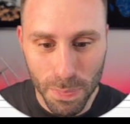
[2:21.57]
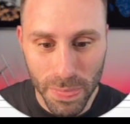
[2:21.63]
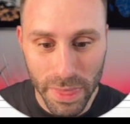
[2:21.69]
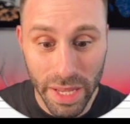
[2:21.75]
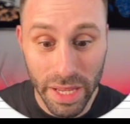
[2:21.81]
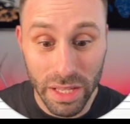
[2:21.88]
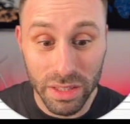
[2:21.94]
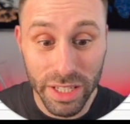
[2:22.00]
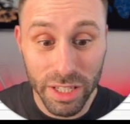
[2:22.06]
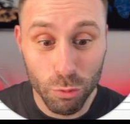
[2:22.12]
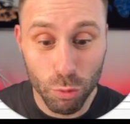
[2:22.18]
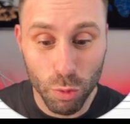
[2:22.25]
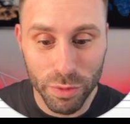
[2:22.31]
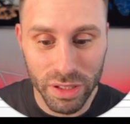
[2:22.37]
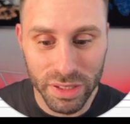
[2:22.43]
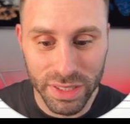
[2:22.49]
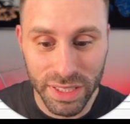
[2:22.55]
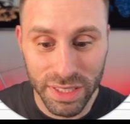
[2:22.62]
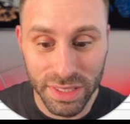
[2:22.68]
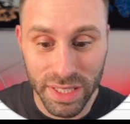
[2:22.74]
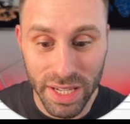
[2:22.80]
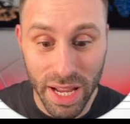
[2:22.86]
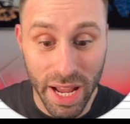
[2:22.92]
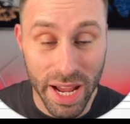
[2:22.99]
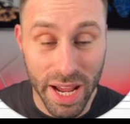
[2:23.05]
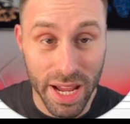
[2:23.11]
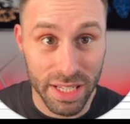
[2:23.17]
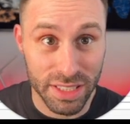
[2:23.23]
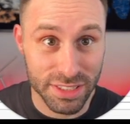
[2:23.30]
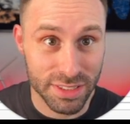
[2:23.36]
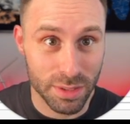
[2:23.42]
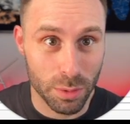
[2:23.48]
And then we will need
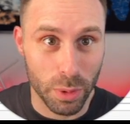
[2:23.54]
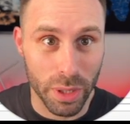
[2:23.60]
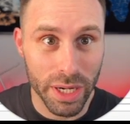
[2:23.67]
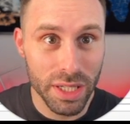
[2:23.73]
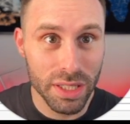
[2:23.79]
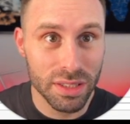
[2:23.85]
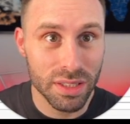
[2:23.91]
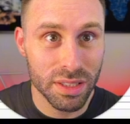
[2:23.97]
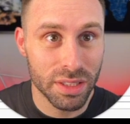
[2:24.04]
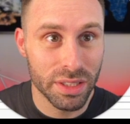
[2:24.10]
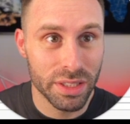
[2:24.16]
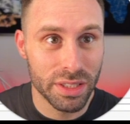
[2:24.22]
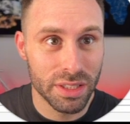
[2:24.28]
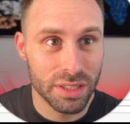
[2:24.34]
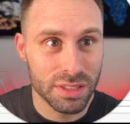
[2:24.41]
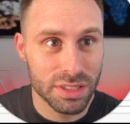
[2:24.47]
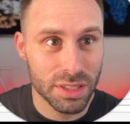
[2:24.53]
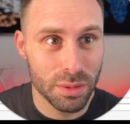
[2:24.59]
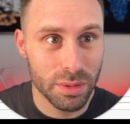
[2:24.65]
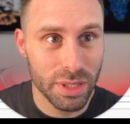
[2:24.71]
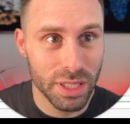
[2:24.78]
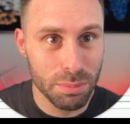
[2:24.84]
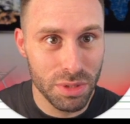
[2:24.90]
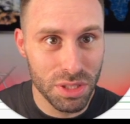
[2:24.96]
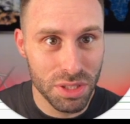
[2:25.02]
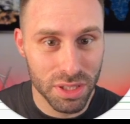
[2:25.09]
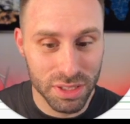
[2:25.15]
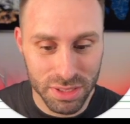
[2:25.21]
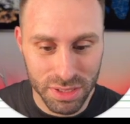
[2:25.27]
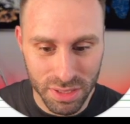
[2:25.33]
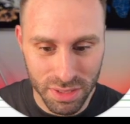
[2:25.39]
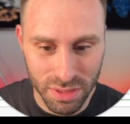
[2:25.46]
eyes, right? So let me
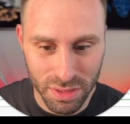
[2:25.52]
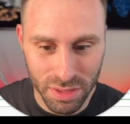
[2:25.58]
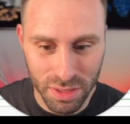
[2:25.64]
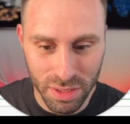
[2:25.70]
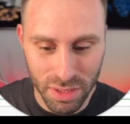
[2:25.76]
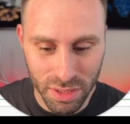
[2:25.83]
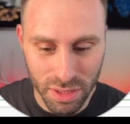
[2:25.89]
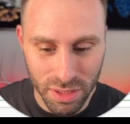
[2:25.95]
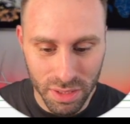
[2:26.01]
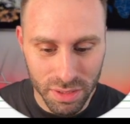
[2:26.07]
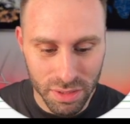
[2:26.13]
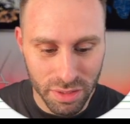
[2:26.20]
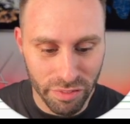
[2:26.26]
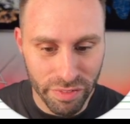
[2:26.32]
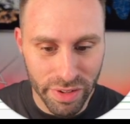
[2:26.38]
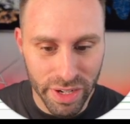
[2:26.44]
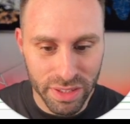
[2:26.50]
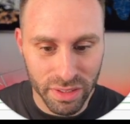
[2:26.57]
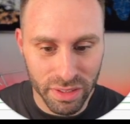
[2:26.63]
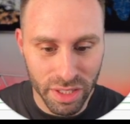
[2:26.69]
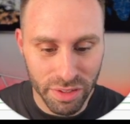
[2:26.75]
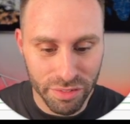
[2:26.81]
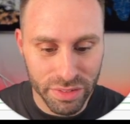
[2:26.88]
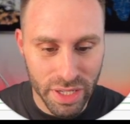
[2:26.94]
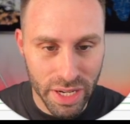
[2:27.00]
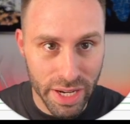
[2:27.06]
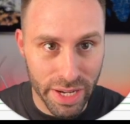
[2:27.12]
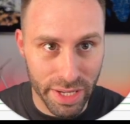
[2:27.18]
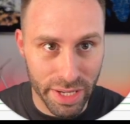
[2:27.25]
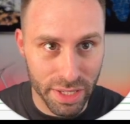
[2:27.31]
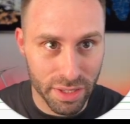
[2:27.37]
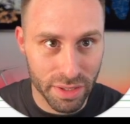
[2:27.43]
just define the left
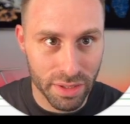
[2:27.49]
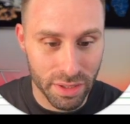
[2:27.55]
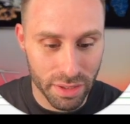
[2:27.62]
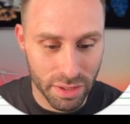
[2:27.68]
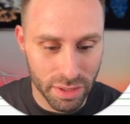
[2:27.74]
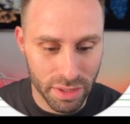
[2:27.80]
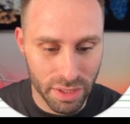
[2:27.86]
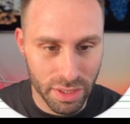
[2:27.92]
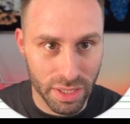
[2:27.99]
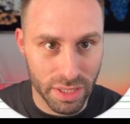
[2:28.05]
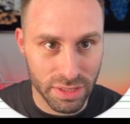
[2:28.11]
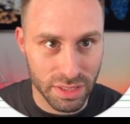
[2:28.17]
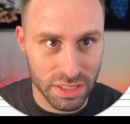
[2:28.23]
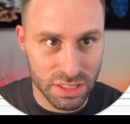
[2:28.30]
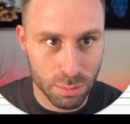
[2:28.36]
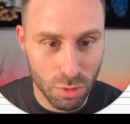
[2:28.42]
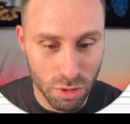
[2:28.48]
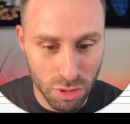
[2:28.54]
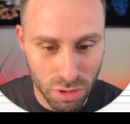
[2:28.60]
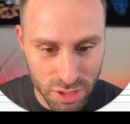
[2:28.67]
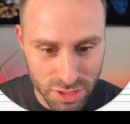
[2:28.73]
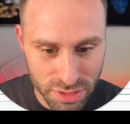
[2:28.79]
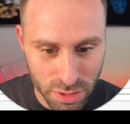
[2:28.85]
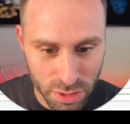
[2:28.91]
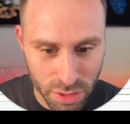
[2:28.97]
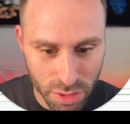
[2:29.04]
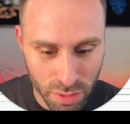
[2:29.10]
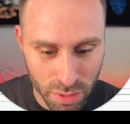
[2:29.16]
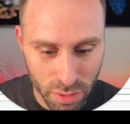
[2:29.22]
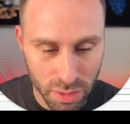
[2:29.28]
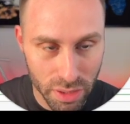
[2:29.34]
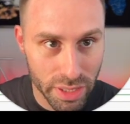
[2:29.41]
eye as a smaller
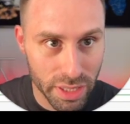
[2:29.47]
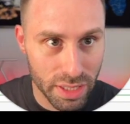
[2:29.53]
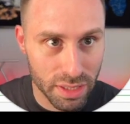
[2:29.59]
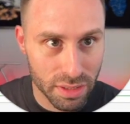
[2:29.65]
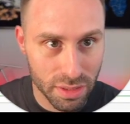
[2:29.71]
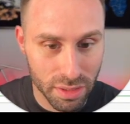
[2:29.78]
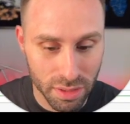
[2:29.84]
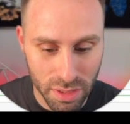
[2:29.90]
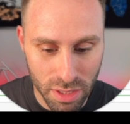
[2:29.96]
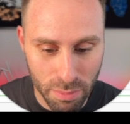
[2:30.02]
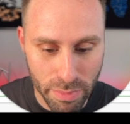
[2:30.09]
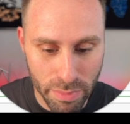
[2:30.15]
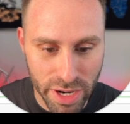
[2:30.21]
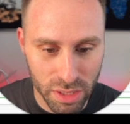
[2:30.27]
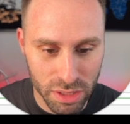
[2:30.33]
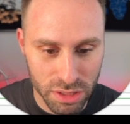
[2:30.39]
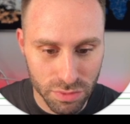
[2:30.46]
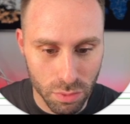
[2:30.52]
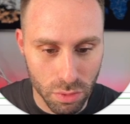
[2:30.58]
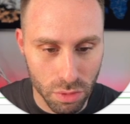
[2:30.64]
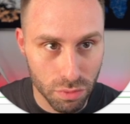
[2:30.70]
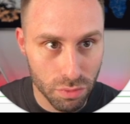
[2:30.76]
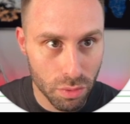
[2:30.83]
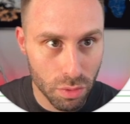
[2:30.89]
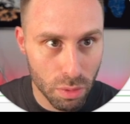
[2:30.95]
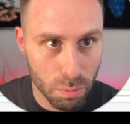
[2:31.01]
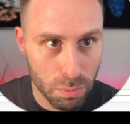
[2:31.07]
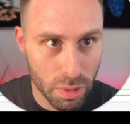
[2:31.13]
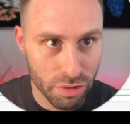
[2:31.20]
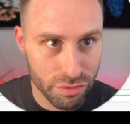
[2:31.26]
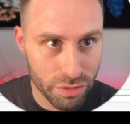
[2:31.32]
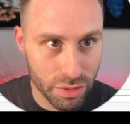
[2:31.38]
circle at minus four, four,
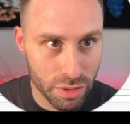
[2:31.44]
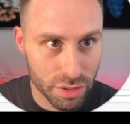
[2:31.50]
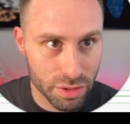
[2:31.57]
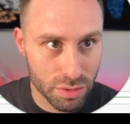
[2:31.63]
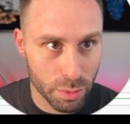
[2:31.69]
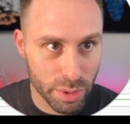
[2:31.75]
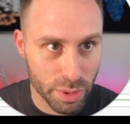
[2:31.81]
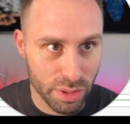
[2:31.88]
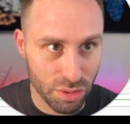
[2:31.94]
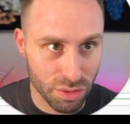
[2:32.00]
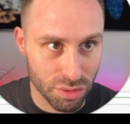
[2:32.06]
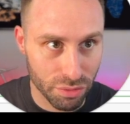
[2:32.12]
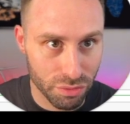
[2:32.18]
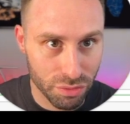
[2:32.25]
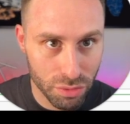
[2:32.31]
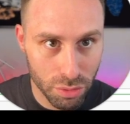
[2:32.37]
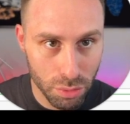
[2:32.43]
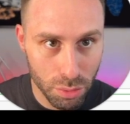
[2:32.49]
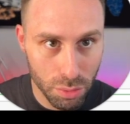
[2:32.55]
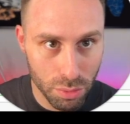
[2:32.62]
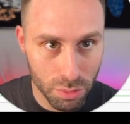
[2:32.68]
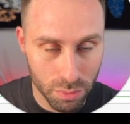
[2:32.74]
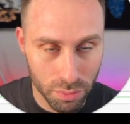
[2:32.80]
buffered to radius of two.